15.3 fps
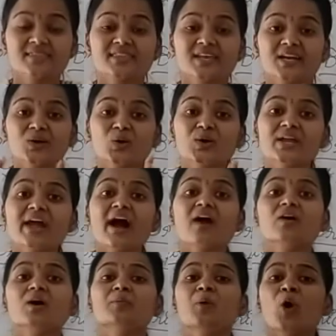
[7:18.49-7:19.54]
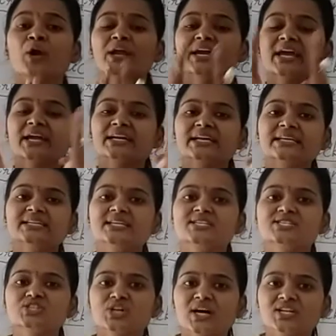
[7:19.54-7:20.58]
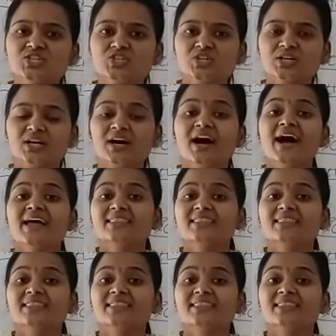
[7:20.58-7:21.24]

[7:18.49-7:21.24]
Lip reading: Then only our body getting the structure.